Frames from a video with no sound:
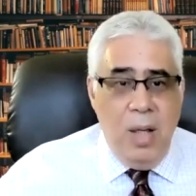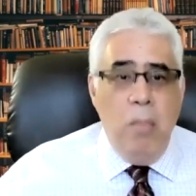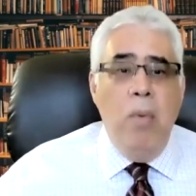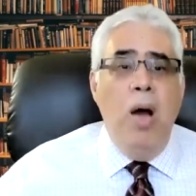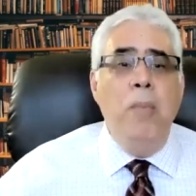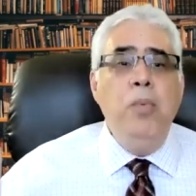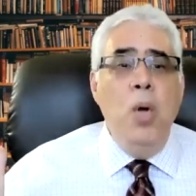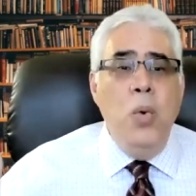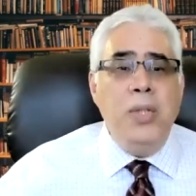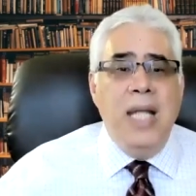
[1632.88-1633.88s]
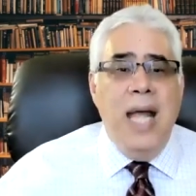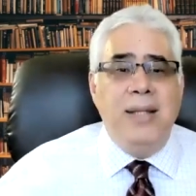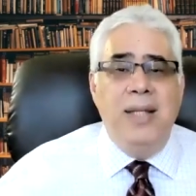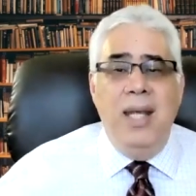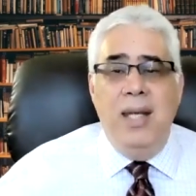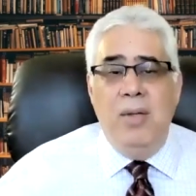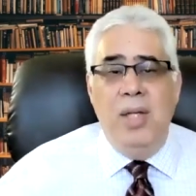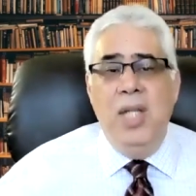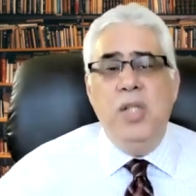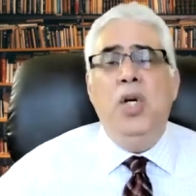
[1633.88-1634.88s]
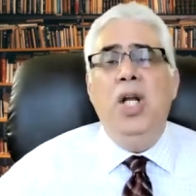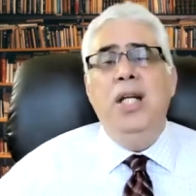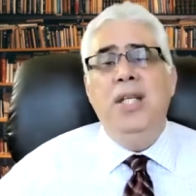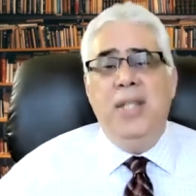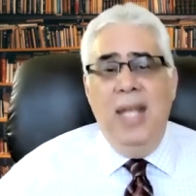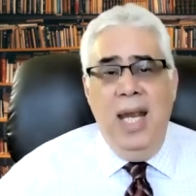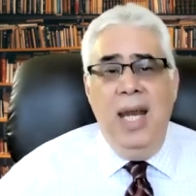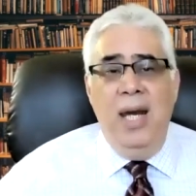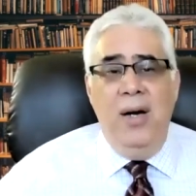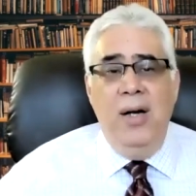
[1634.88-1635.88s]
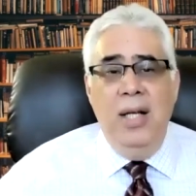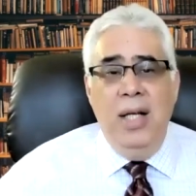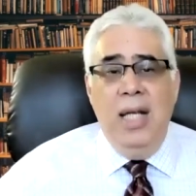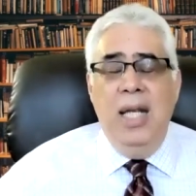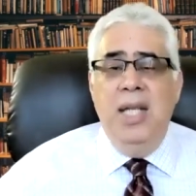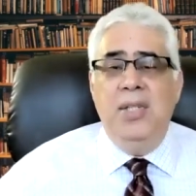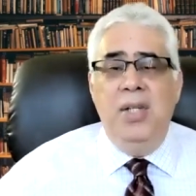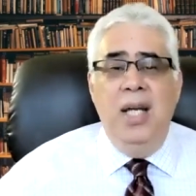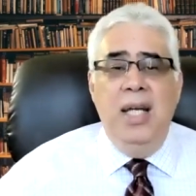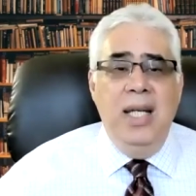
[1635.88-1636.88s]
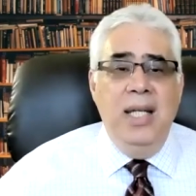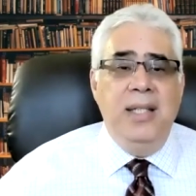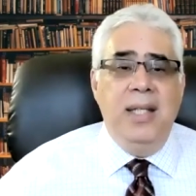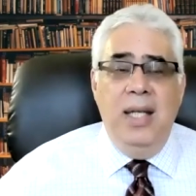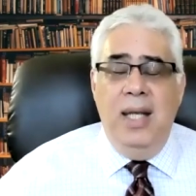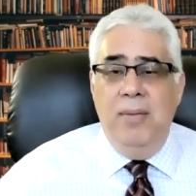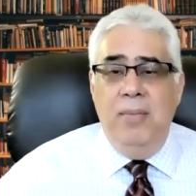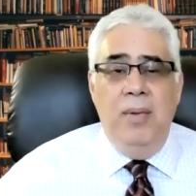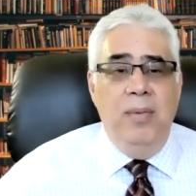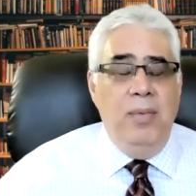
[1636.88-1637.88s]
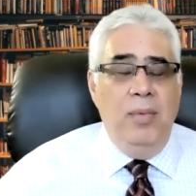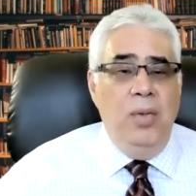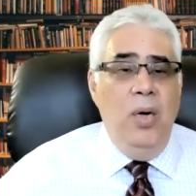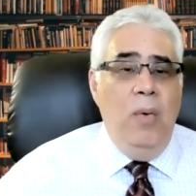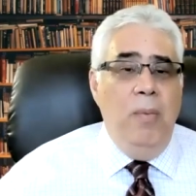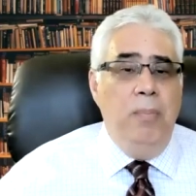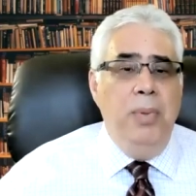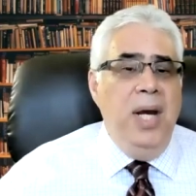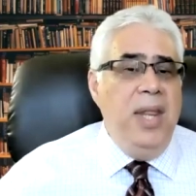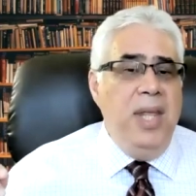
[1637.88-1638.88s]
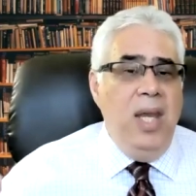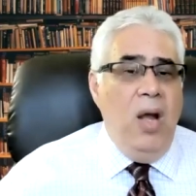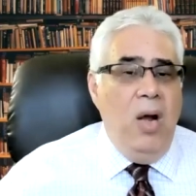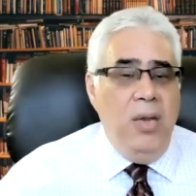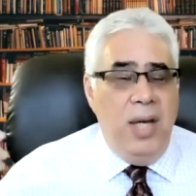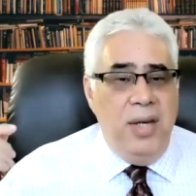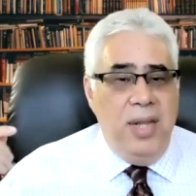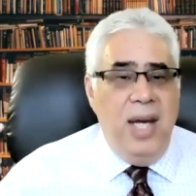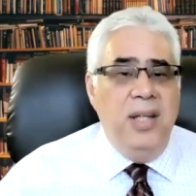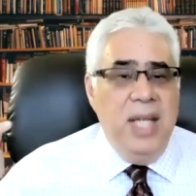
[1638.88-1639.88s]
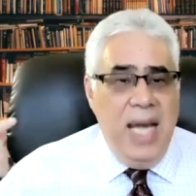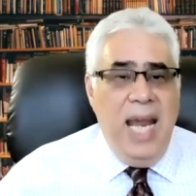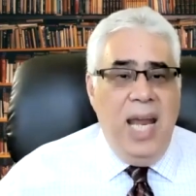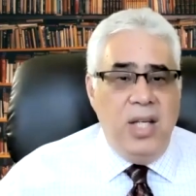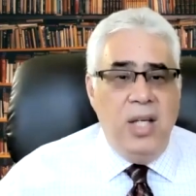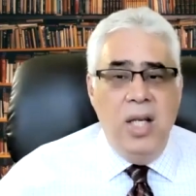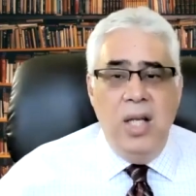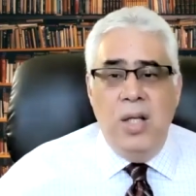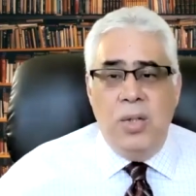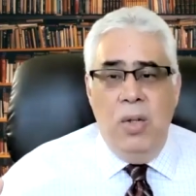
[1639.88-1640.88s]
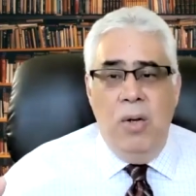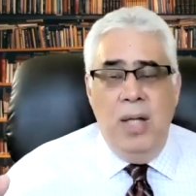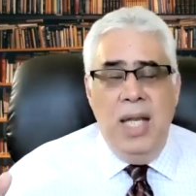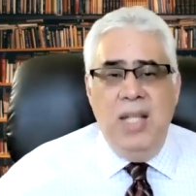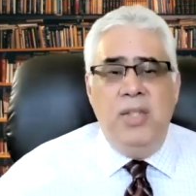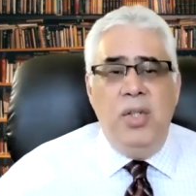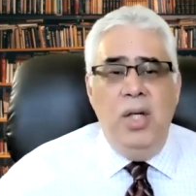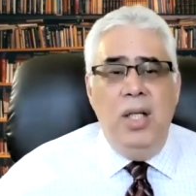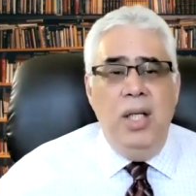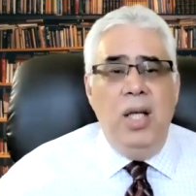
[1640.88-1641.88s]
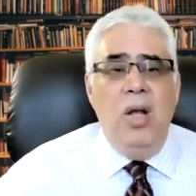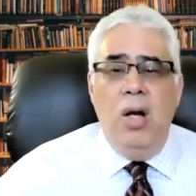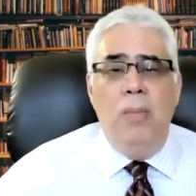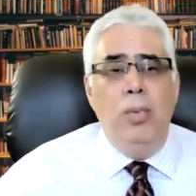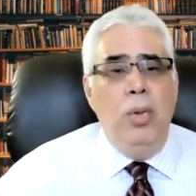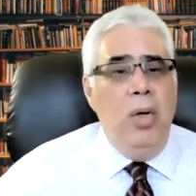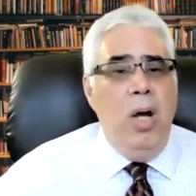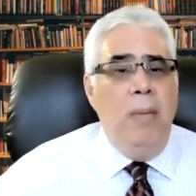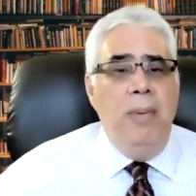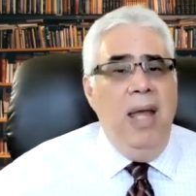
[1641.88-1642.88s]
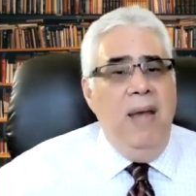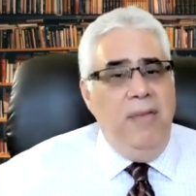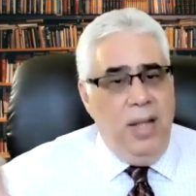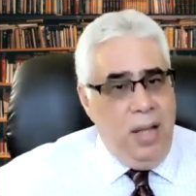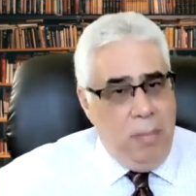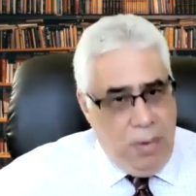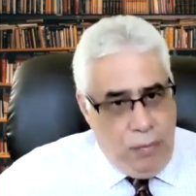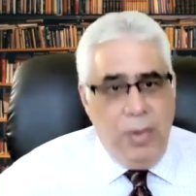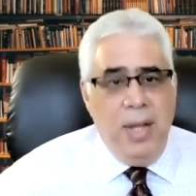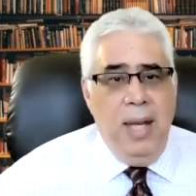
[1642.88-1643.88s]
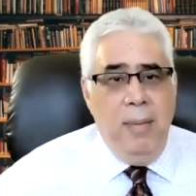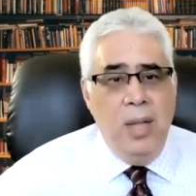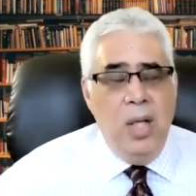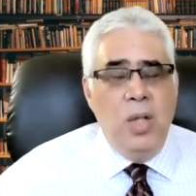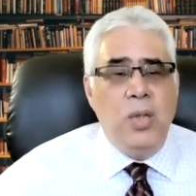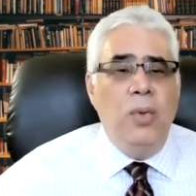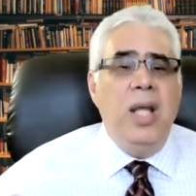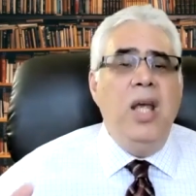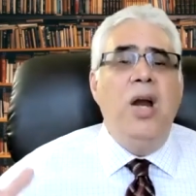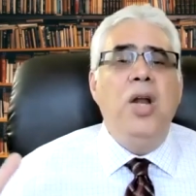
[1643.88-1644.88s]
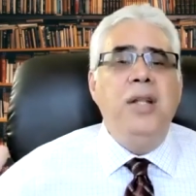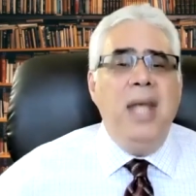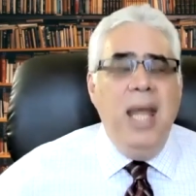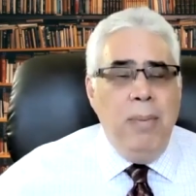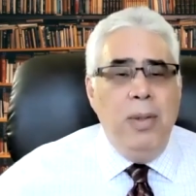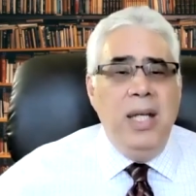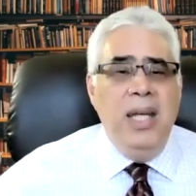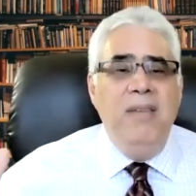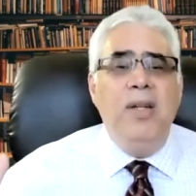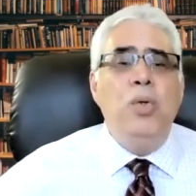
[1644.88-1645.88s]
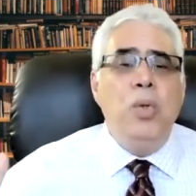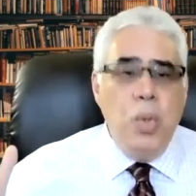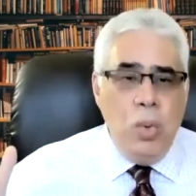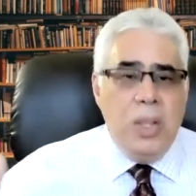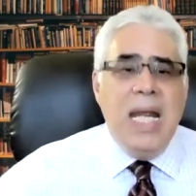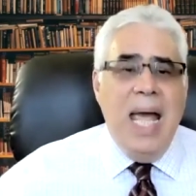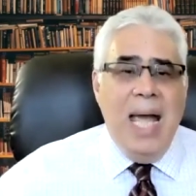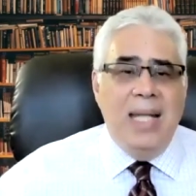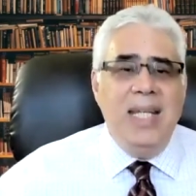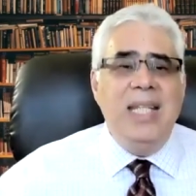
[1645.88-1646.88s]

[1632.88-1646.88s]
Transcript: Mom knows that the Israel is there. Israel is, uh, uh you know, breathing under their neck so Israel, is gonna blow up everything before them. So they are not able even to do that.